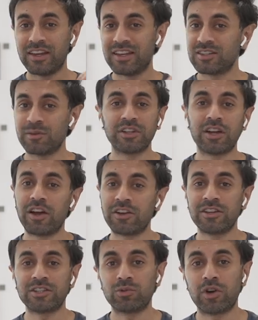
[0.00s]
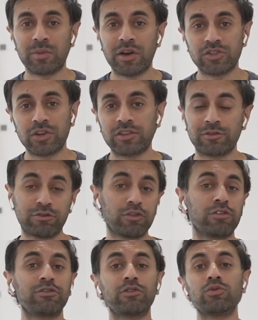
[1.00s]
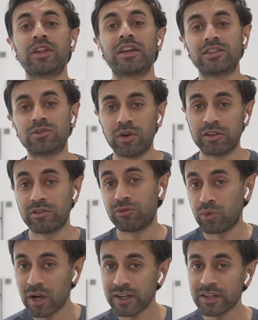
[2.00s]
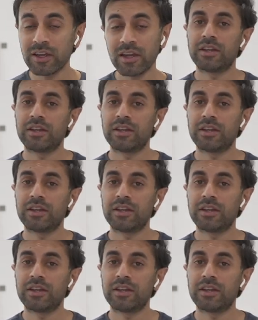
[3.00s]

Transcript: it's something I don't need to worry about charging for a full day's worth of work.